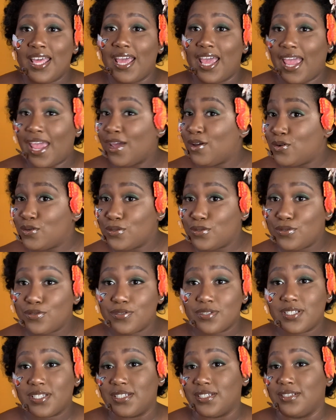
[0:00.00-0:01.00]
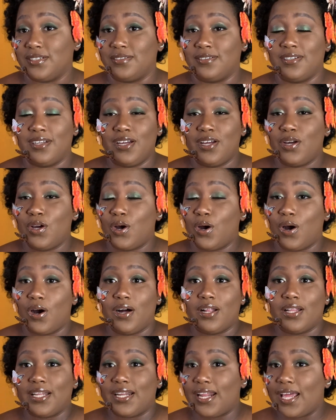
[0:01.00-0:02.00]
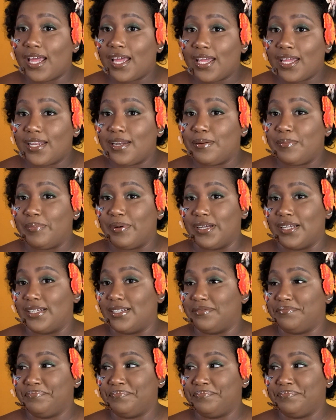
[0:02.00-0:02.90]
angles and all of that, but